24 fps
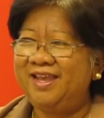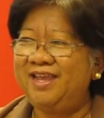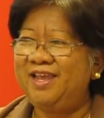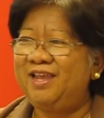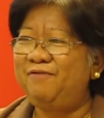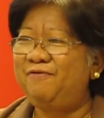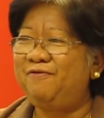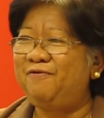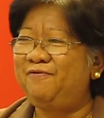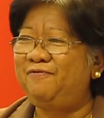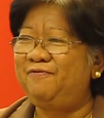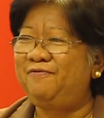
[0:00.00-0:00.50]

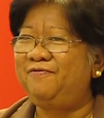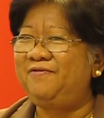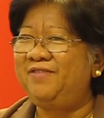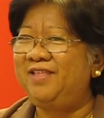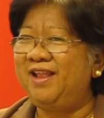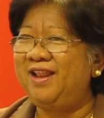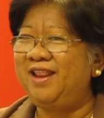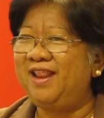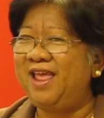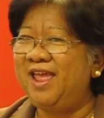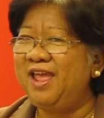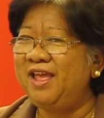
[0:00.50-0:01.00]
if
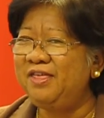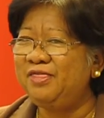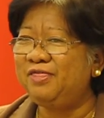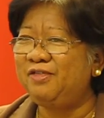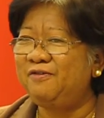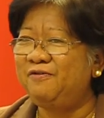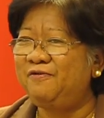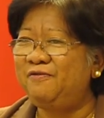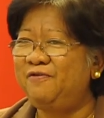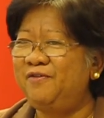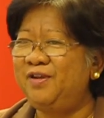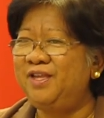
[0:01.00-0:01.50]
the length
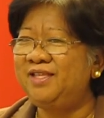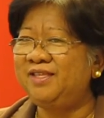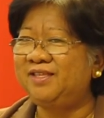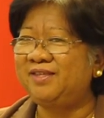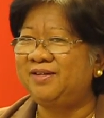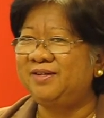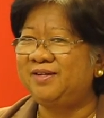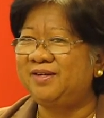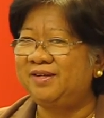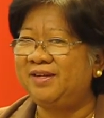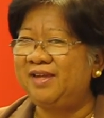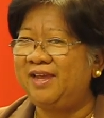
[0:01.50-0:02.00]
of
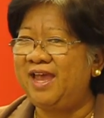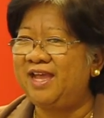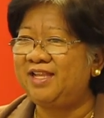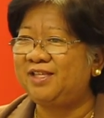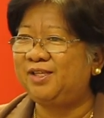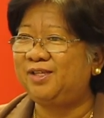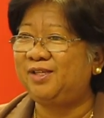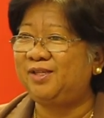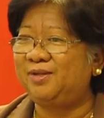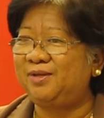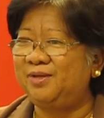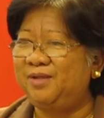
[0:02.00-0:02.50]
winter
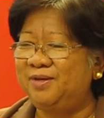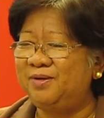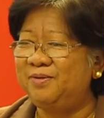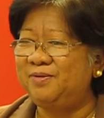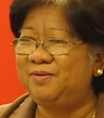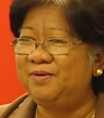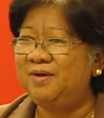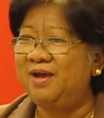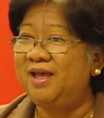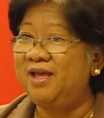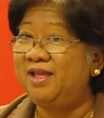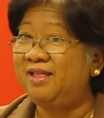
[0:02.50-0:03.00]
gets to
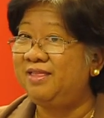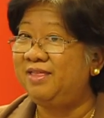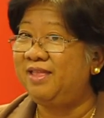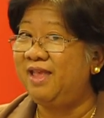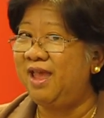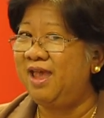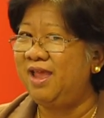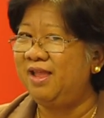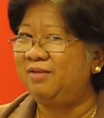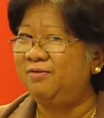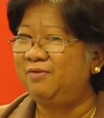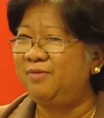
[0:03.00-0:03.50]
you,
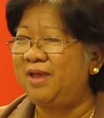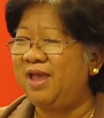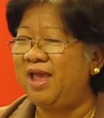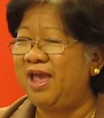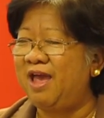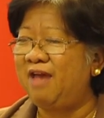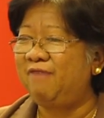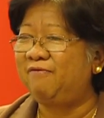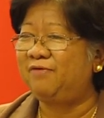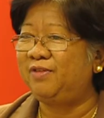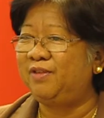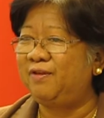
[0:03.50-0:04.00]
then we
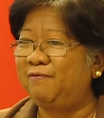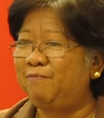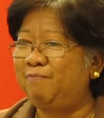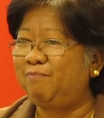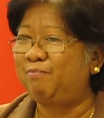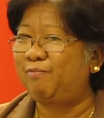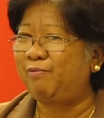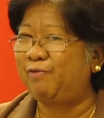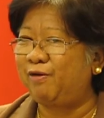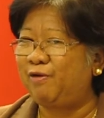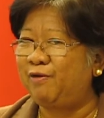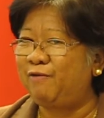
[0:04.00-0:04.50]
have the
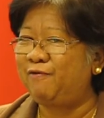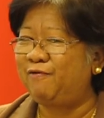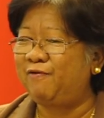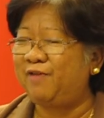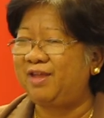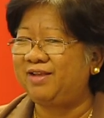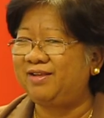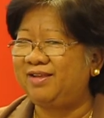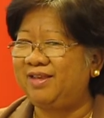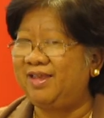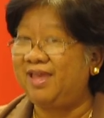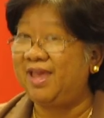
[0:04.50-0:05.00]

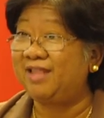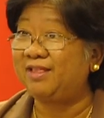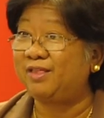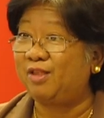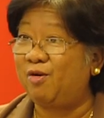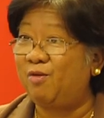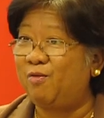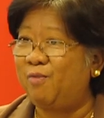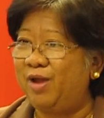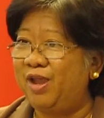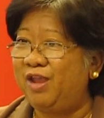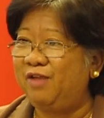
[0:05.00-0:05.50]
perfect
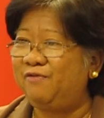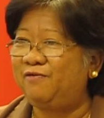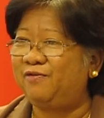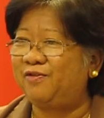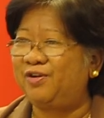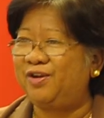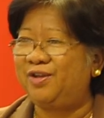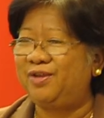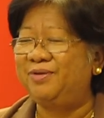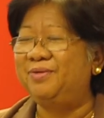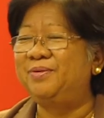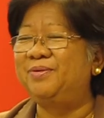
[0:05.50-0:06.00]
getaway
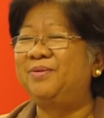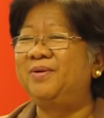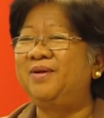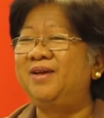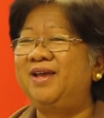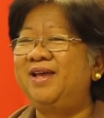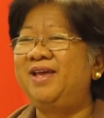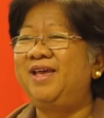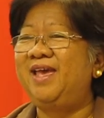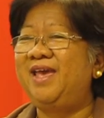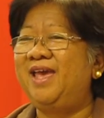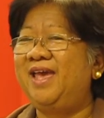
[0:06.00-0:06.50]
for you.
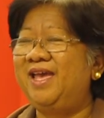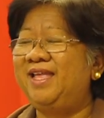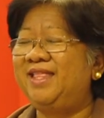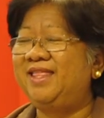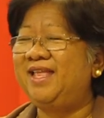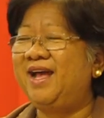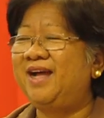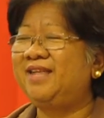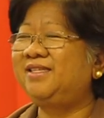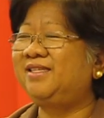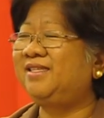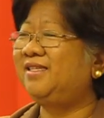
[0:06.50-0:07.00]

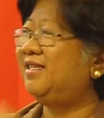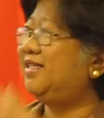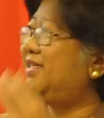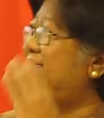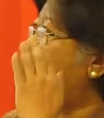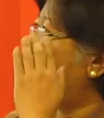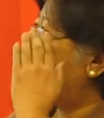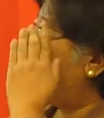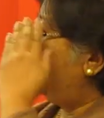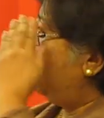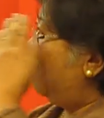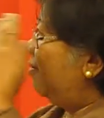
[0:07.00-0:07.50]
And that's
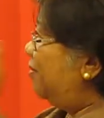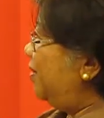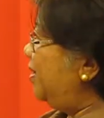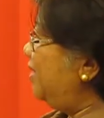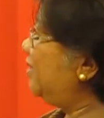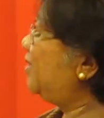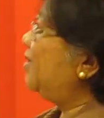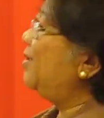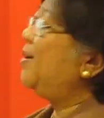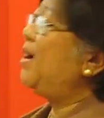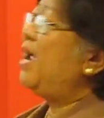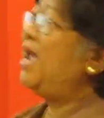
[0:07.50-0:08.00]
Winter